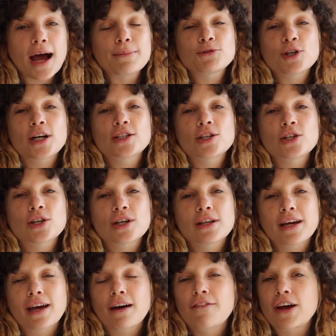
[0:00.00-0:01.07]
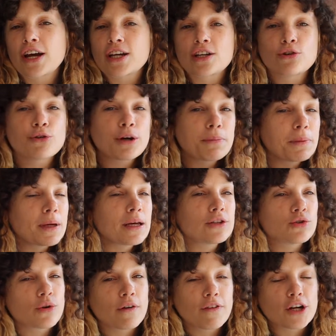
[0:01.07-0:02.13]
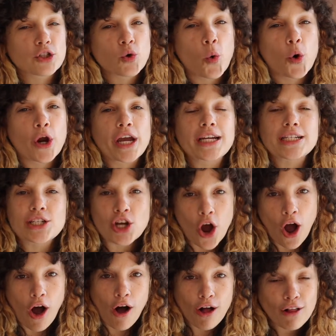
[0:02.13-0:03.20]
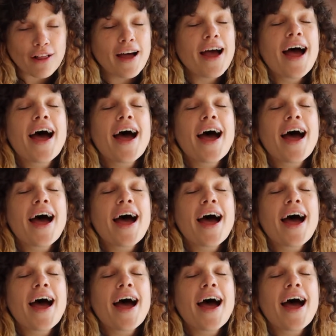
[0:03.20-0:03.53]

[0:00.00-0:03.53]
I'm trying to look like a bit creepy, sort of Victorian doll.